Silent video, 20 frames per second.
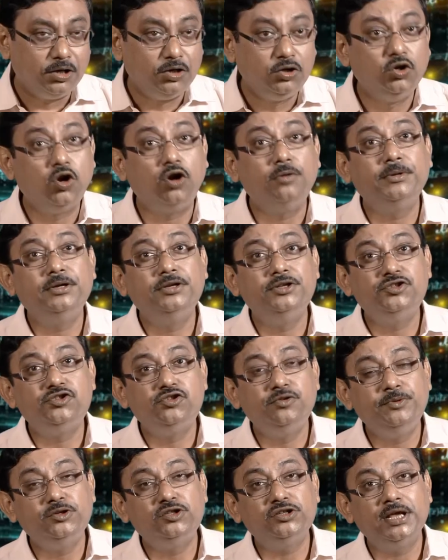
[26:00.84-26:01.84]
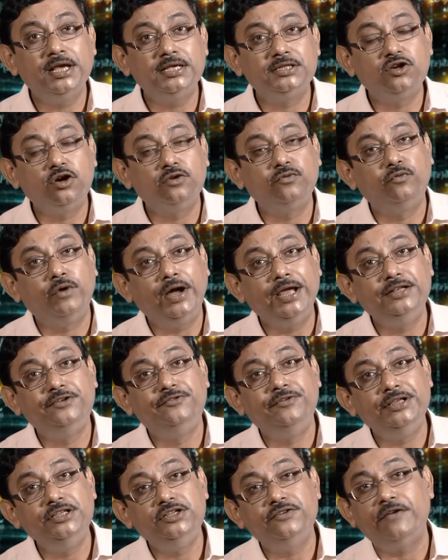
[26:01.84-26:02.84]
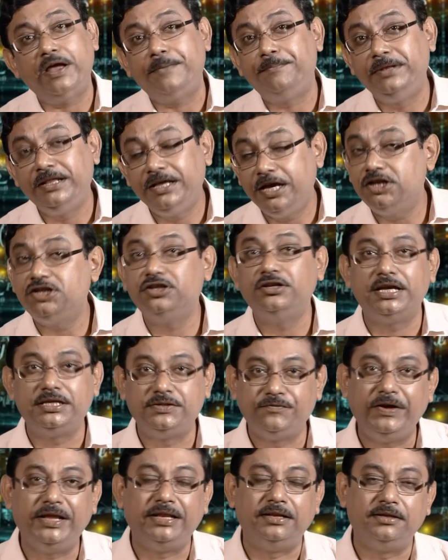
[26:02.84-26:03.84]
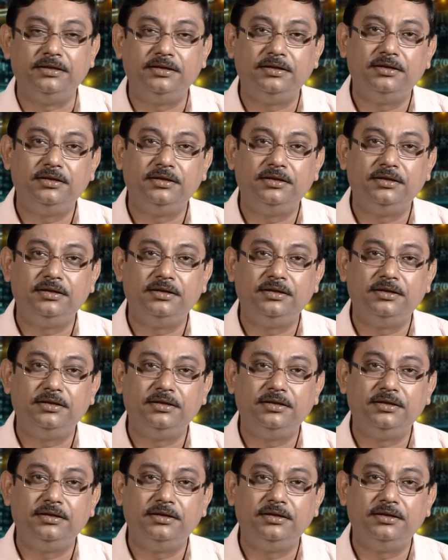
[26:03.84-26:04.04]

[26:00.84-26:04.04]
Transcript: Normal distribution has got wide range of application as well.